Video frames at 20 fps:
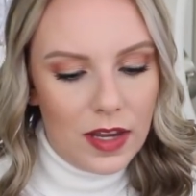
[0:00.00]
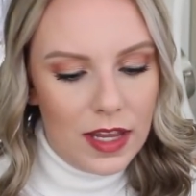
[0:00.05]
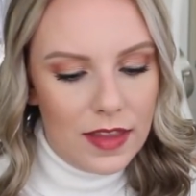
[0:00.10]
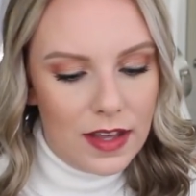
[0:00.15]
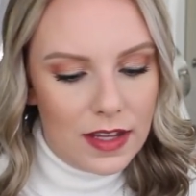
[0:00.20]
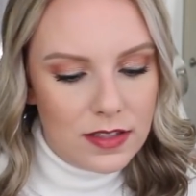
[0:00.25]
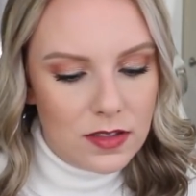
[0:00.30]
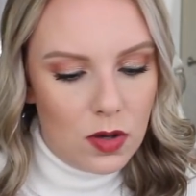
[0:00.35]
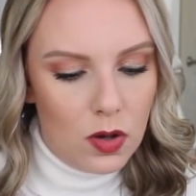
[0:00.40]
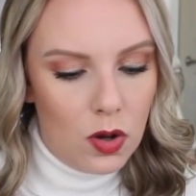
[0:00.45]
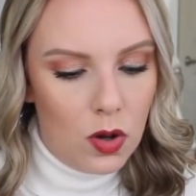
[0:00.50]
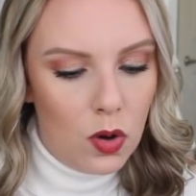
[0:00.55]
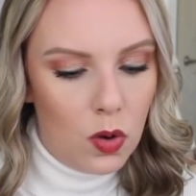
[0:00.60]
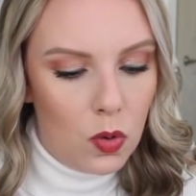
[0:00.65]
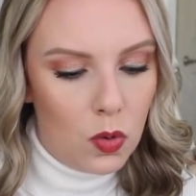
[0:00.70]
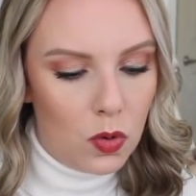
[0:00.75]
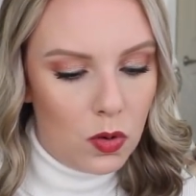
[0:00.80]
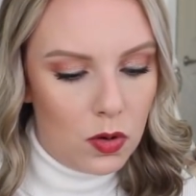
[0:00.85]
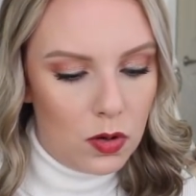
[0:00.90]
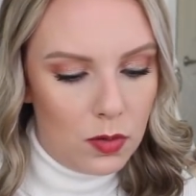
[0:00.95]
Okay, that's a
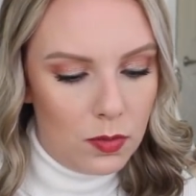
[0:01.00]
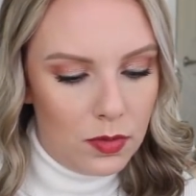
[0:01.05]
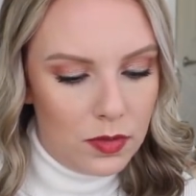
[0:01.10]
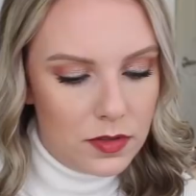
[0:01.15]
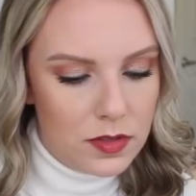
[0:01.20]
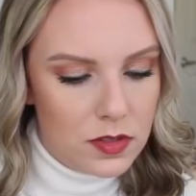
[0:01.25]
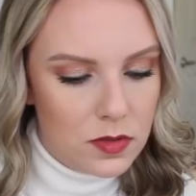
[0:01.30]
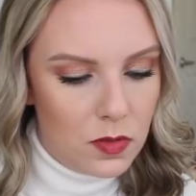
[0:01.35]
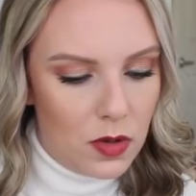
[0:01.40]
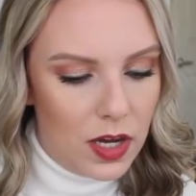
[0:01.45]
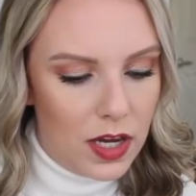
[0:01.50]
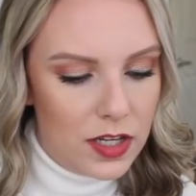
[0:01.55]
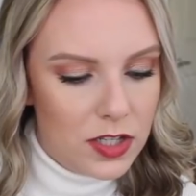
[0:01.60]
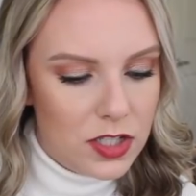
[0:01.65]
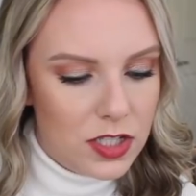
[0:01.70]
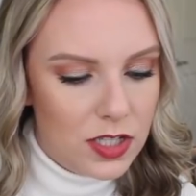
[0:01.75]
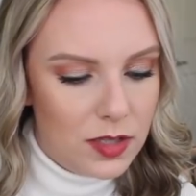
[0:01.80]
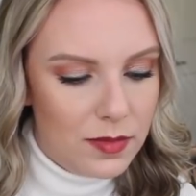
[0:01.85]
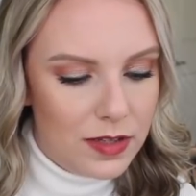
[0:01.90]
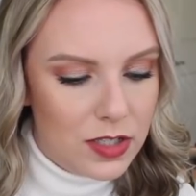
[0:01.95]
horrible
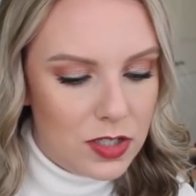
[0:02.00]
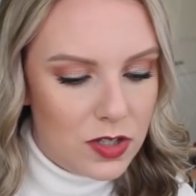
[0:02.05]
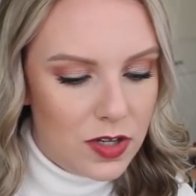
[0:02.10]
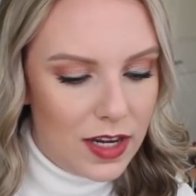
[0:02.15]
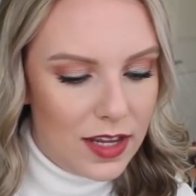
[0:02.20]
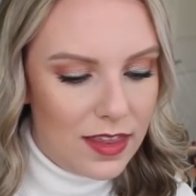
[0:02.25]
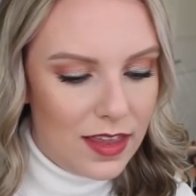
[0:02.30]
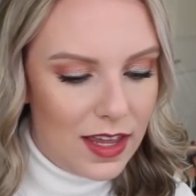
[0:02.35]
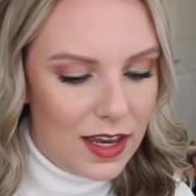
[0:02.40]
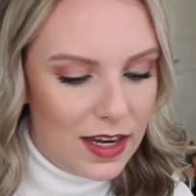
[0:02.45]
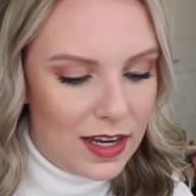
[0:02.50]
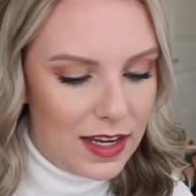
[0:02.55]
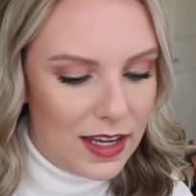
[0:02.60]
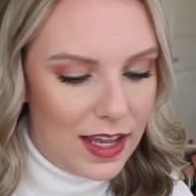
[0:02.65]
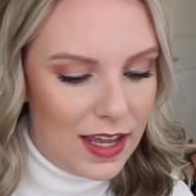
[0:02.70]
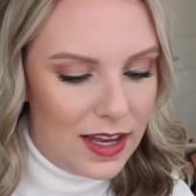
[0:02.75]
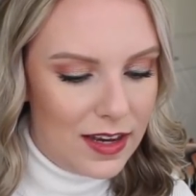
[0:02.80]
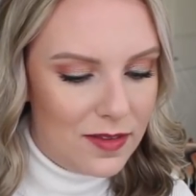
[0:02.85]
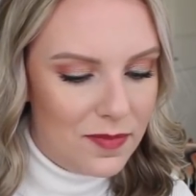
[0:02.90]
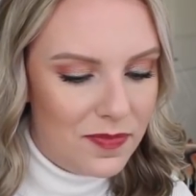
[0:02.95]
swatch. Let me try that
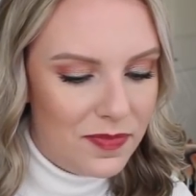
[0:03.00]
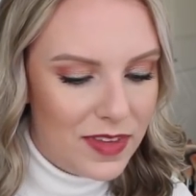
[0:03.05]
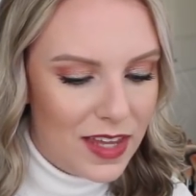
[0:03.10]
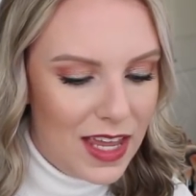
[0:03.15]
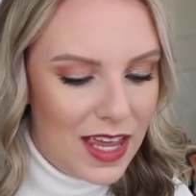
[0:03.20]
again.